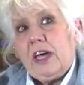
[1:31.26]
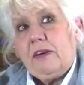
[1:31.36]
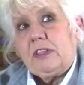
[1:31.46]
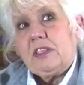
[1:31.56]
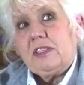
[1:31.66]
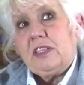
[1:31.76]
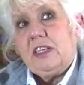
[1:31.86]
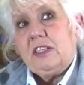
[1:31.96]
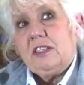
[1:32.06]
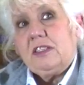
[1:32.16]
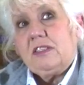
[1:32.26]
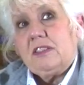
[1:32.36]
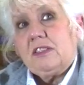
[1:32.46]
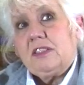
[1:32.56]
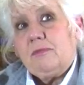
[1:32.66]
advocacy is,
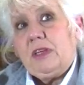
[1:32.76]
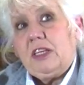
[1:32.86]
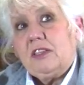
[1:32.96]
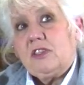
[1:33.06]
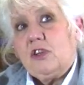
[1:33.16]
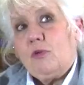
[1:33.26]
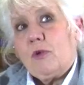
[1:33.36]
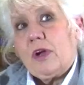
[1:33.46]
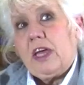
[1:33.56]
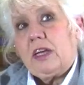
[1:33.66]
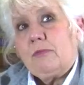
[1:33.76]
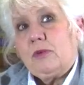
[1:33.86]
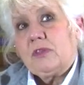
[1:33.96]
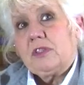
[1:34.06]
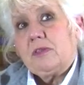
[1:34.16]
to me, is no more
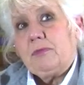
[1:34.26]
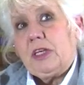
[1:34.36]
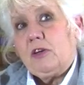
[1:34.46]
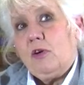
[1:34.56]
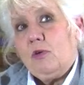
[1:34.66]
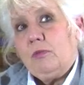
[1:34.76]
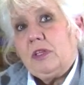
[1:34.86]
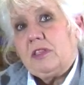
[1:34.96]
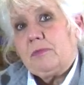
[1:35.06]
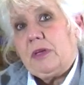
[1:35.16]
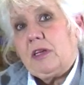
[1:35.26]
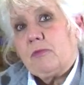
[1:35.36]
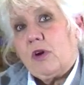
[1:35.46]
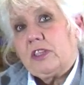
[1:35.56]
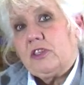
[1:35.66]
animals being homeless, being
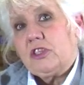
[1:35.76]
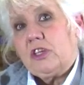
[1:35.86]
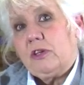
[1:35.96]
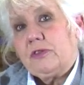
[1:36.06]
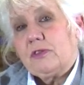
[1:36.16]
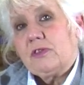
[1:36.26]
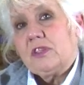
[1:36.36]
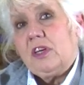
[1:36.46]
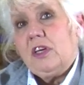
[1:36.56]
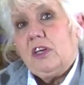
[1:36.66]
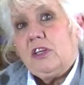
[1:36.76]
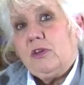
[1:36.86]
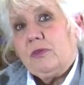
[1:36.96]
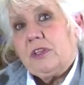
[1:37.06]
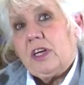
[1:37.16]
brought to shelters,
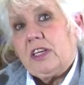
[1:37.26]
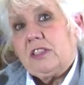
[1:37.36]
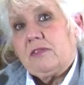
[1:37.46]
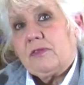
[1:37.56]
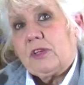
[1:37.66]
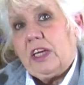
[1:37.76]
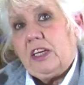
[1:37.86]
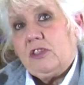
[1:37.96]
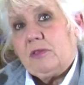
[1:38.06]
euthanized for cage